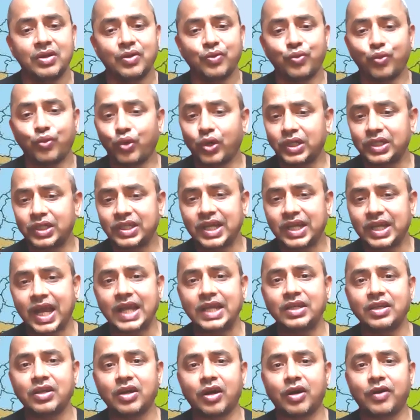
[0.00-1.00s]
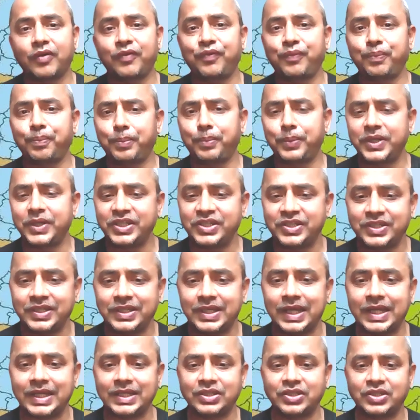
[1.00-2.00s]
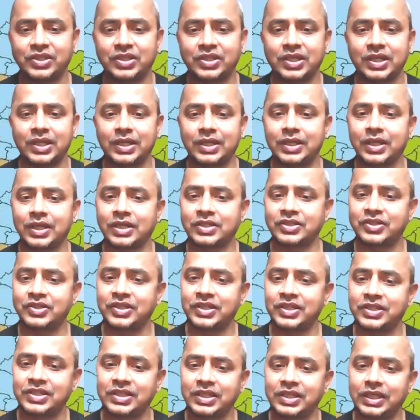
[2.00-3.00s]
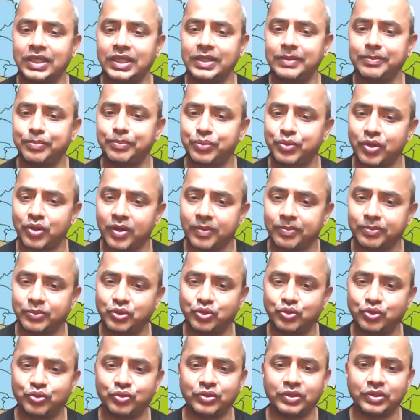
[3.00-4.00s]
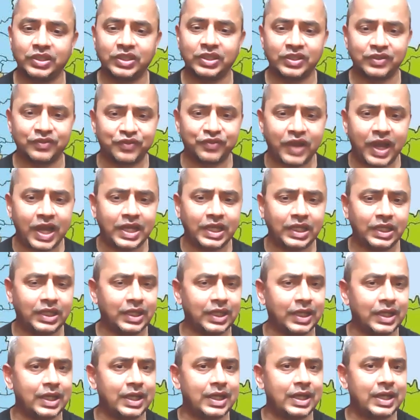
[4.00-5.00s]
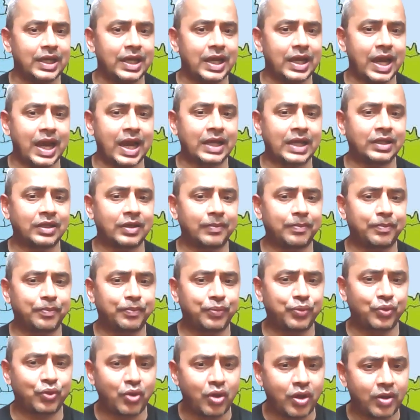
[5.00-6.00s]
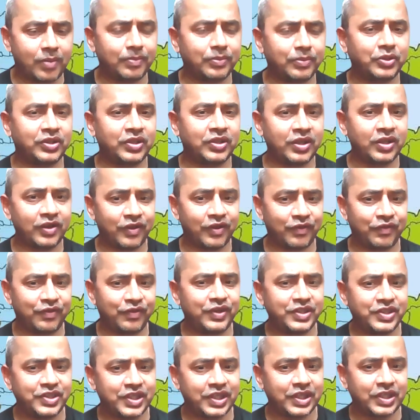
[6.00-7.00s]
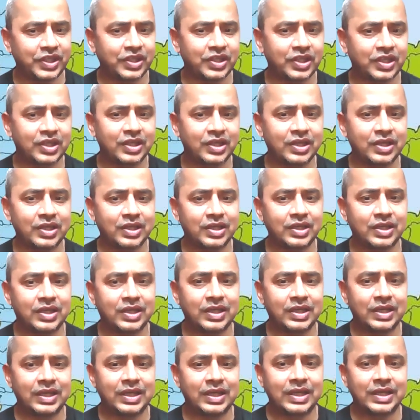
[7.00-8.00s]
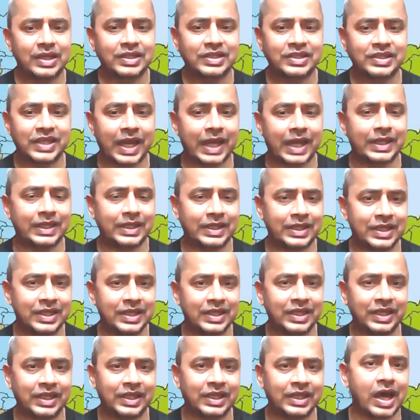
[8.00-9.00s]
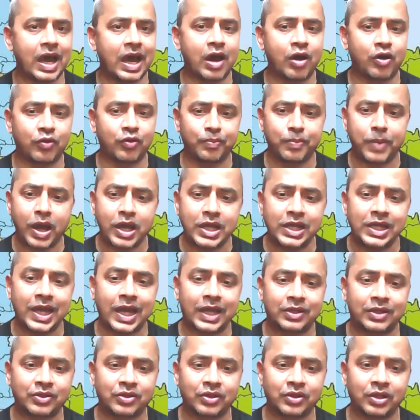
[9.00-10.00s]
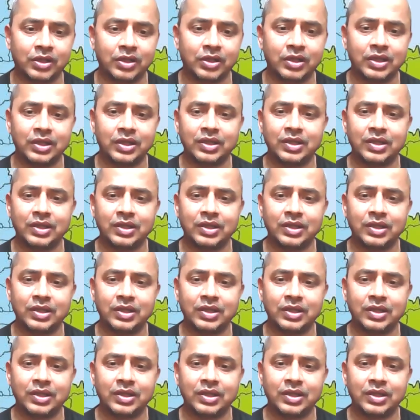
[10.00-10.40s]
What kind of precedents does this impromptu invite and a prompt visit set in our bilateral